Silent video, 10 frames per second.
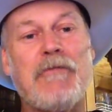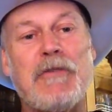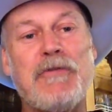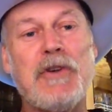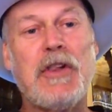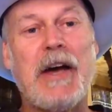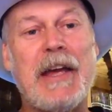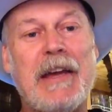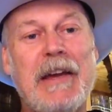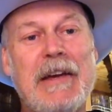If you feel
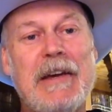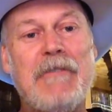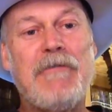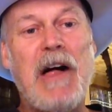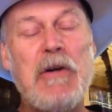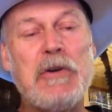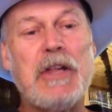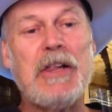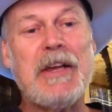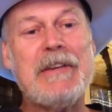like
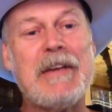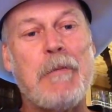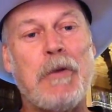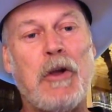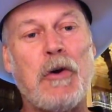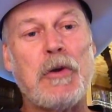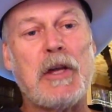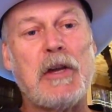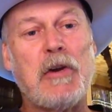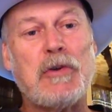following the link down below, you
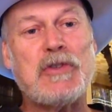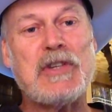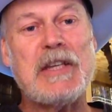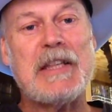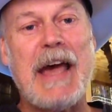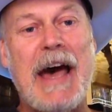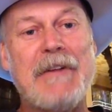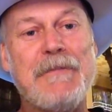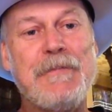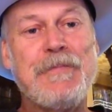can go see
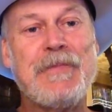that.